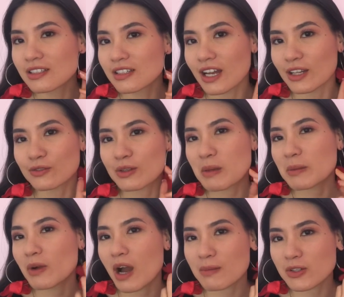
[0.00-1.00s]
I don't remember
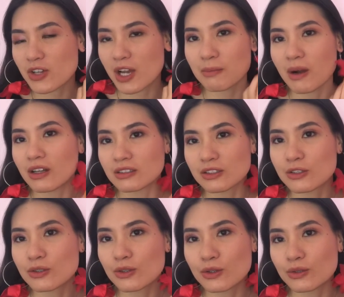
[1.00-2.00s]
how much I bought the
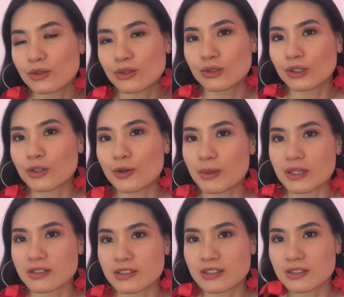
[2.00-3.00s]
hula hoop
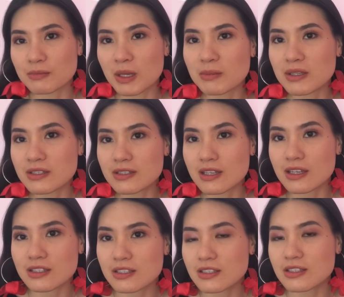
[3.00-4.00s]
earrings, maybe $6.
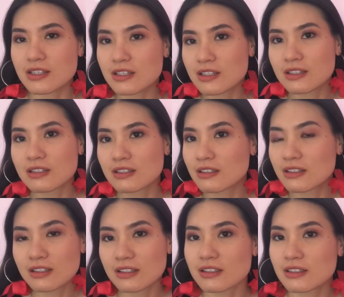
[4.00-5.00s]

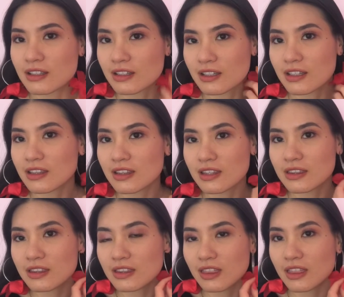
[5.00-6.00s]
And then
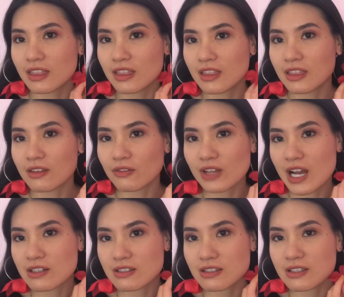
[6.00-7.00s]
the
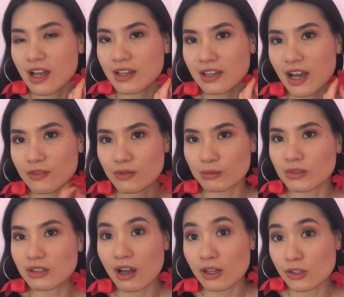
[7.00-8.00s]
flowers I got from the
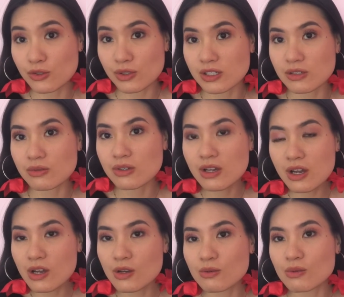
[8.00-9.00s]
Dollar Tree
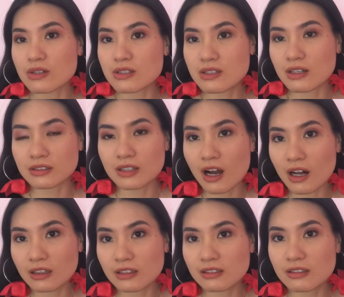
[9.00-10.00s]
was $1.
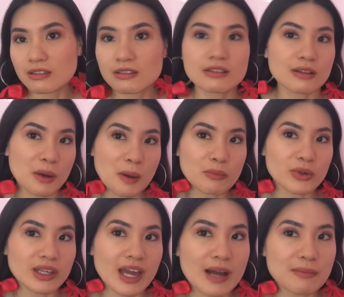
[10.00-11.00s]
So I'm pretty
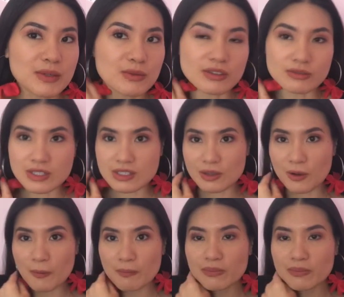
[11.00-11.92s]
happy with the result.